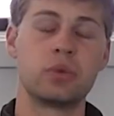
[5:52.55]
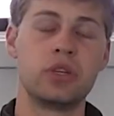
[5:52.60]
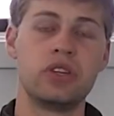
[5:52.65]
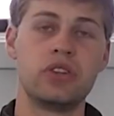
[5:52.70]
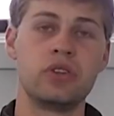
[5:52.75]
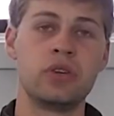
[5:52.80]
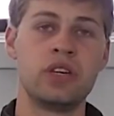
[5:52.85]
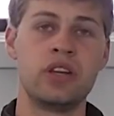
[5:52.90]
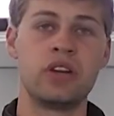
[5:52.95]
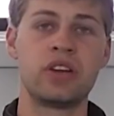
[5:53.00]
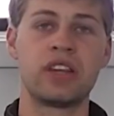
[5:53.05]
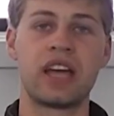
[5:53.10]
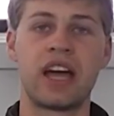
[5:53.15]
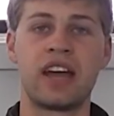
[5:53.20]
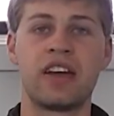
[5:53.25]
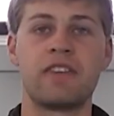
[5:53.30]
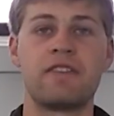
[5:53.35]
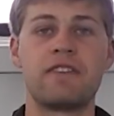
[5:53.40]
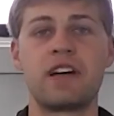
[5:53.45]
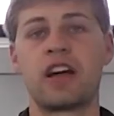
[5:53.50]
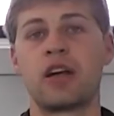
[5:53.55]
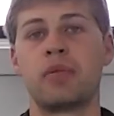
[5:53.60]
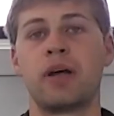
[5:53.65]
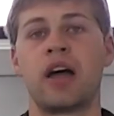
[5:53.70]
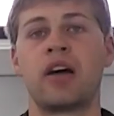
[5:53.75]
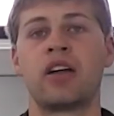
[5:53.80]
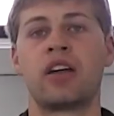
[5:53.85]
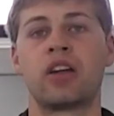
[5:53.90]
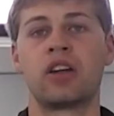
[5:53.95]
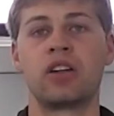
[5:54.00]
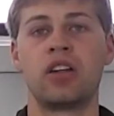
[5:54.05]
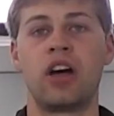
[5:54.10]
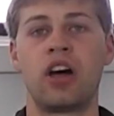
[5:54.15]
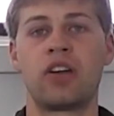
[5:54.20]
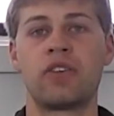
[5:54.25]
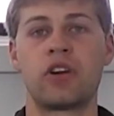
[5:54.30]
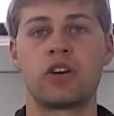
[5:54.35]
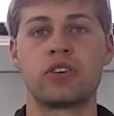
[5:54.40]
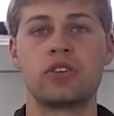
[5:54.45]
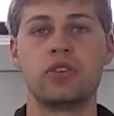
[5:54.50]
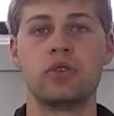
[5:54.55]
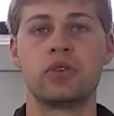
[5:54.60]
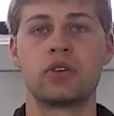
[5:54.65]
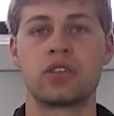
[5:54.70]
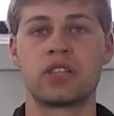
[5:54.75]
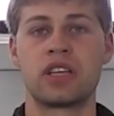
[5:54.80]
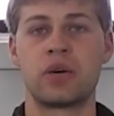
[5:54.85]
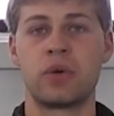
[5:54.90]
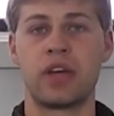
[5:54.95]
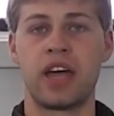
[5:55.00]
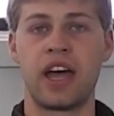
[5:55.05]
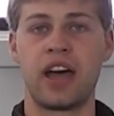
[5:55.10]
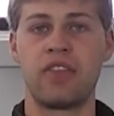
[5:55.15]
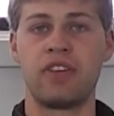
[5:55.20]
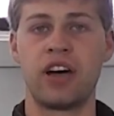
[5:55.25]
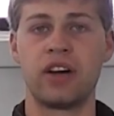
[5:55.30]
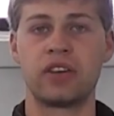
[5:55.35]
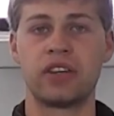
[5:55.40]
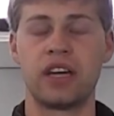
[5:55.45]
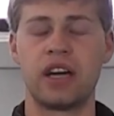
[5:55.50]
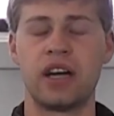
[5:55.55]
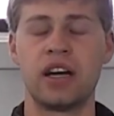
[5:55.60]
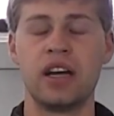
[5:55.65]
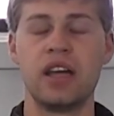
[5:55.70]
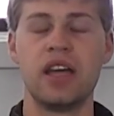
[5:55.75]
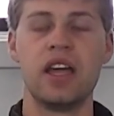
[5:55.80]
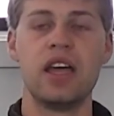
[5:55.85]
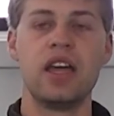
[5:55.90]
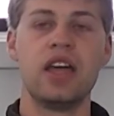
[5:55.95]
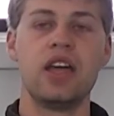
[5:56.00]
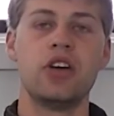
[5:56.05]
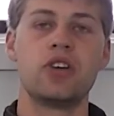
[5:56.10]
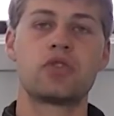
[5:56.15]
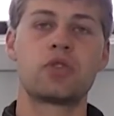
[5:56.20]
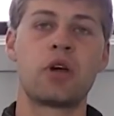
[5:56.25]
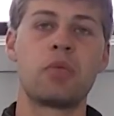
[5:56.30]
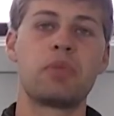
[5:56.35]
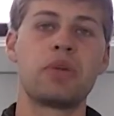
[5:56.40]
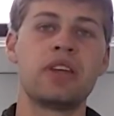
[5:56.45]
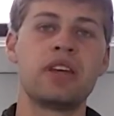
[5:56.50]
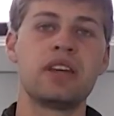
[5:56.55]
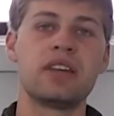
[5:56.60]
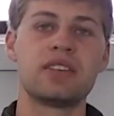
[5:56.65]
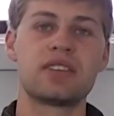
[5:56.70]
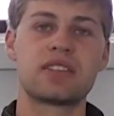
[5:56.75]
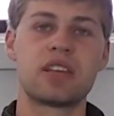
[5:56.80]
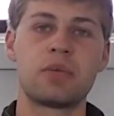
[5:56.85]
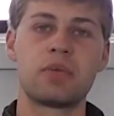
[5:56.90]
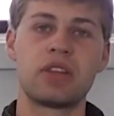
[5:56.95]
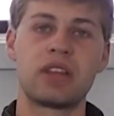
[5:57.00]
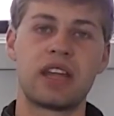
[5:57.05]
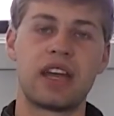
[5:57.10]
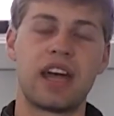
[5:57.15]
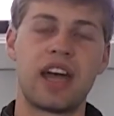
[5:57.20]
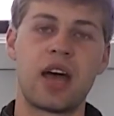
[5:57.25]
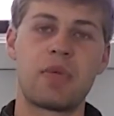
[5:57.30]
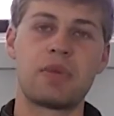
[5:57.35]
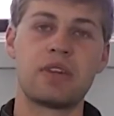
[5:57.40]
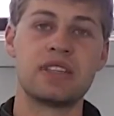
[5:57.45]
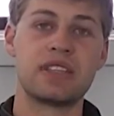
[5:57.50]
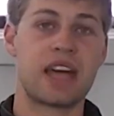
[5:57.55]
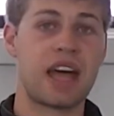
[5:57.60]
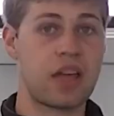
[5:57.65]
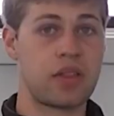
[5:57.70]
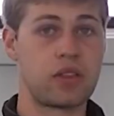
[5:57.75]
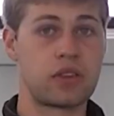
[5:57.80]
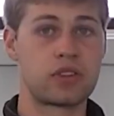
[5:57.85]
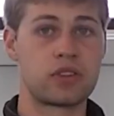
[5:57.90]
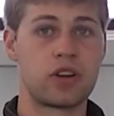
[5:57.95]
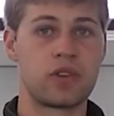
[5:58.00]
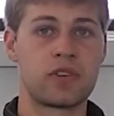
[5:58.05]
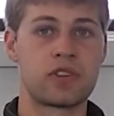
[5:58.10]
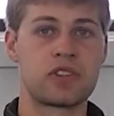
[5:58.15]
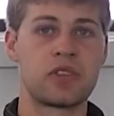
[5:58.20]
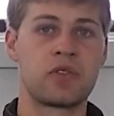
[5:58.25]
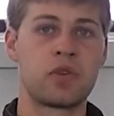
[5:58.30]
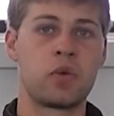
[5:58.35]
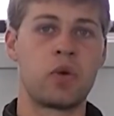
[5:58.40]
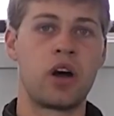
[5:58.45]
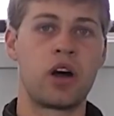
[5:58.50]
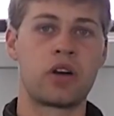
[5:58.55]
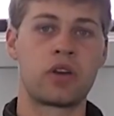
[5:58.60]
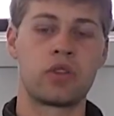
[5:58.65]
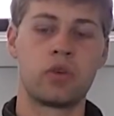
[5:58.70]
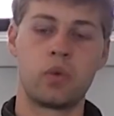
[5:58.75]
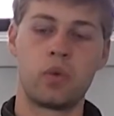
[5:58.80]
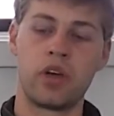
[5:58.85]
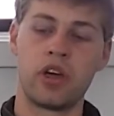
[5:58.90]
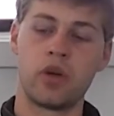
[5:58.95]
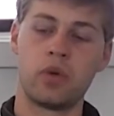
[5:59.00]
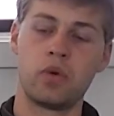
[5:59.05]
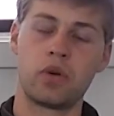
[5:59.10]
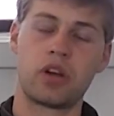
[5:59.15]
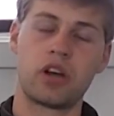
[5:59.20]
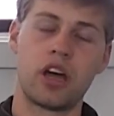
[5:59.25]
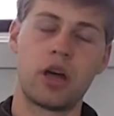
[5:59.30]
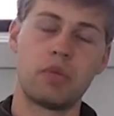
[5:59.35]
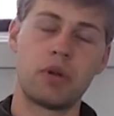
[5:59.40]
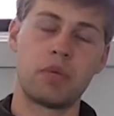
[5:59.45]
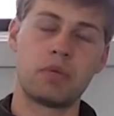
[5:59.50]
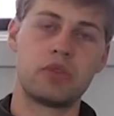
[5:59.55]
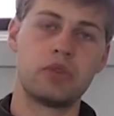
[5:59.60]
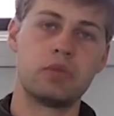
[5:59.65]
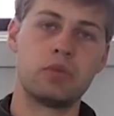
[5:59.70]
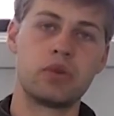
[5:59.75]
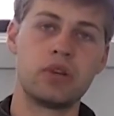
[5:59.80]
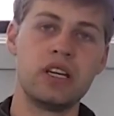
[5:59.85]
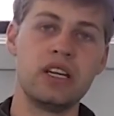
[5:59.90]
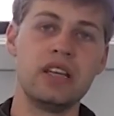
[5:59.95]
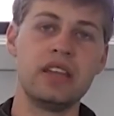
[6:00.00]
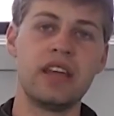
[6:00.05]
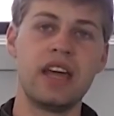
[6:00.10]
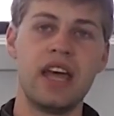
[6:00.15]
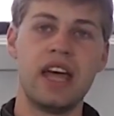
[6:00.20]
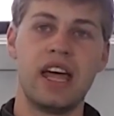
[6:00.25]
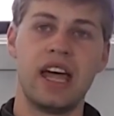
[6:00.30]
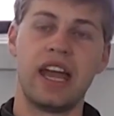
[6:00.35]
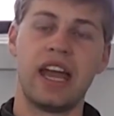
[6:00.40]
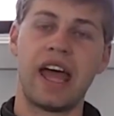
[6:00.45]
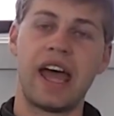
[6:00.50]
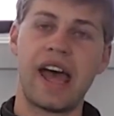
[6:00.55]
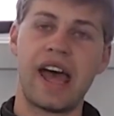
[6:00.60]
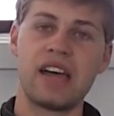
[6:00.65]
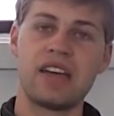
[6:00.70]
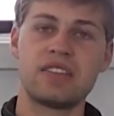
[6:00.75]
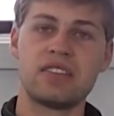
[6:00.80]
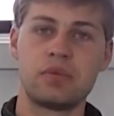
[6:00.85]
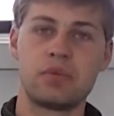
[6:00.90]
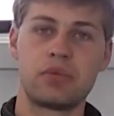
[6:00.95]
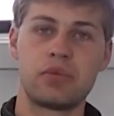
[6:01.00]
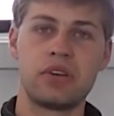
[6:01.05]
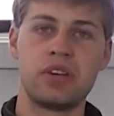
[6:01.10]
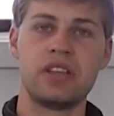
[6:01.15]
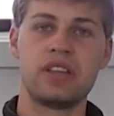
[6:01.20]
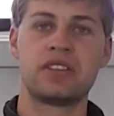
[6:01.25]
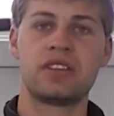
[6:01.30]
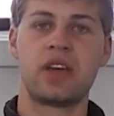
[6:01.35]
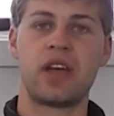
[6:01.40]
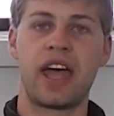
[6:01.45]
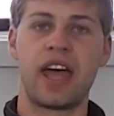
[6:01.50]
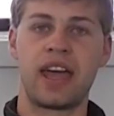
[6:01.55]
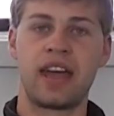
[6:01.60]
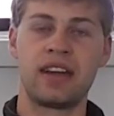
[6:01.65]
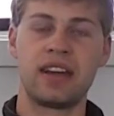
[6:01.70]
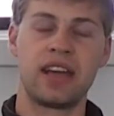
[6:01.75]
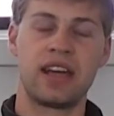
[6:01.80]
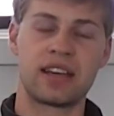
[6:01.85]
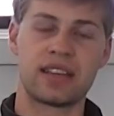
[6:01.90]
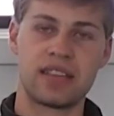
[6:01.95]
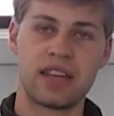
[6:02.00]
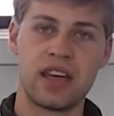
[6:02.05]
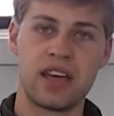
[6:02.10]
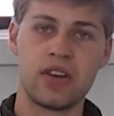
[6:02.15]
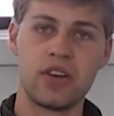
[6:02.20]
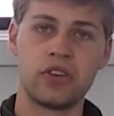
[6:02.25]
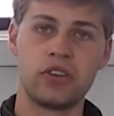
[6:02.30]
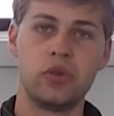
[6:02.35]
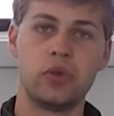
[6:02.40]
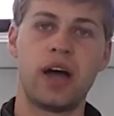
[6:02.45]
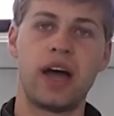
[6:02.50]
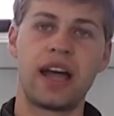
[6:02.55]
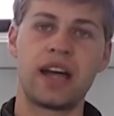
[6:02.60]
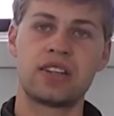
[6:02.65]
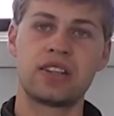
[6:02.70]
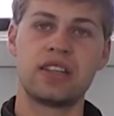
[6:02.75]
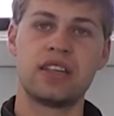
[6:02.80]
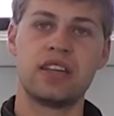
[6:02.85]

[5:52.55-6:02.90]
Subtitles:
we do hear that a fair amount on a lot of our tours that we have out there. Trumpeting is something that happens at the surface of the water. The whale will come up to breathe, and as it breathes and it exhales, you will actually